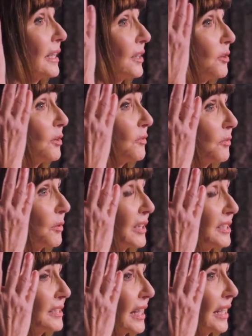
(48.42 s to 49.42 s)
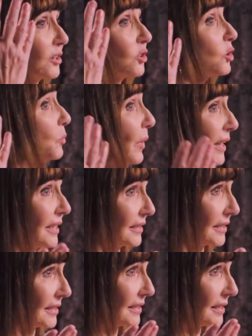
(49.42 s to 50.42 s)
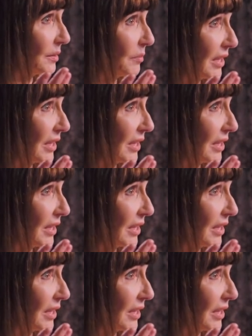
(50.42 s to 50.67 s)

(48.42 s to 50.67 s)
I hear a voice saying, are you waiting to see